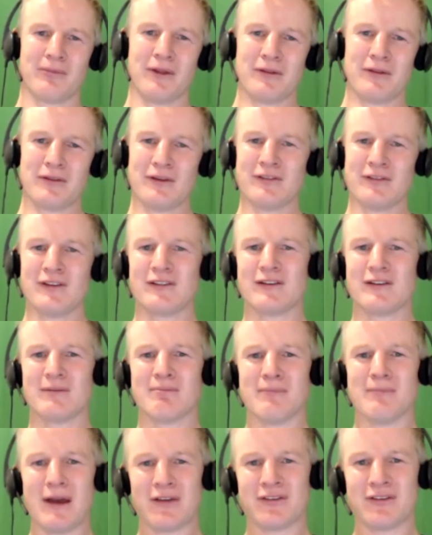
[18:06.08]
th- this is a
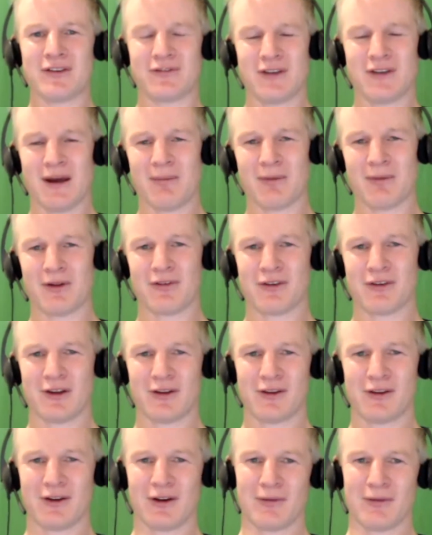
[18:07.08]
massive number. So
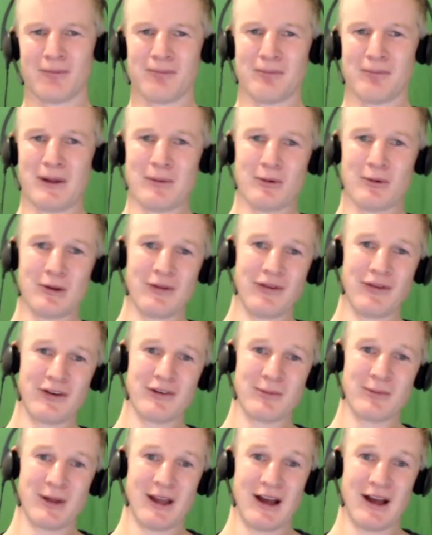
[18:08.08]
you know, people living
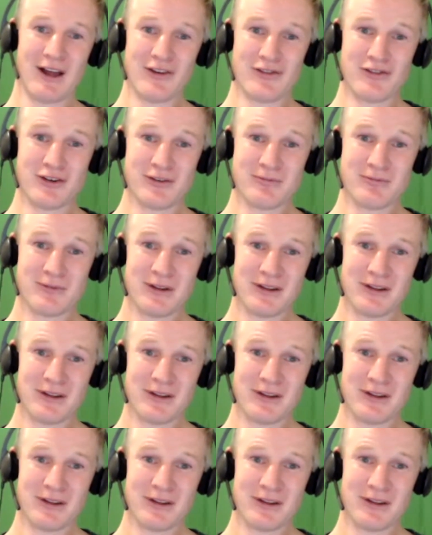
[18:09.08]
to be hundred